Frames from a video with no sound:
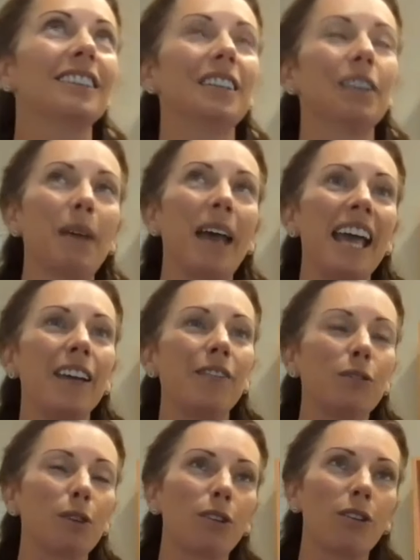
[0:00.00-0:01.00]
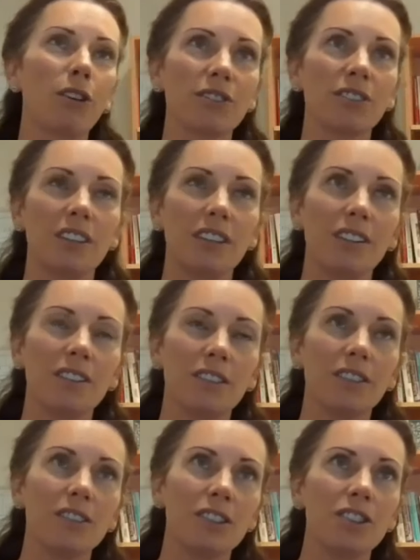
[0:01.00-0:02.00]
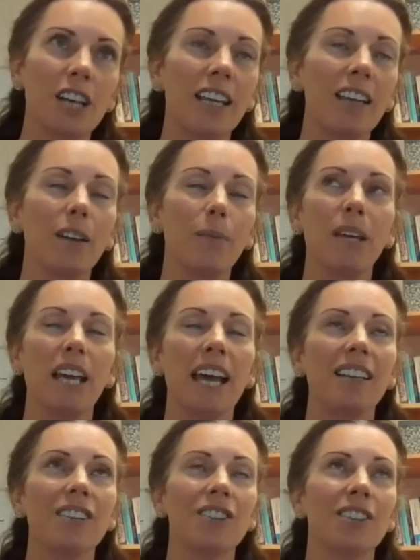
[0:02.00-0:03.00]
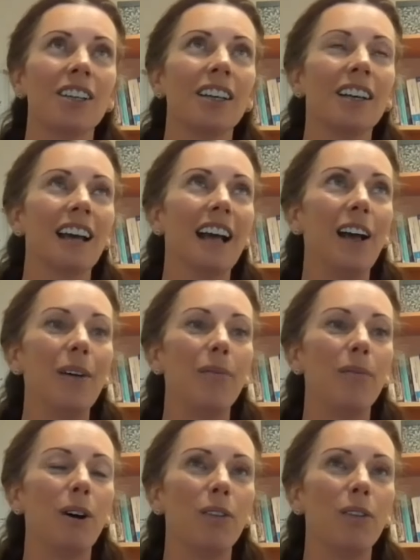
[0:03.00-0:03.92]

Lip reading: behaviour across to checking the pH checking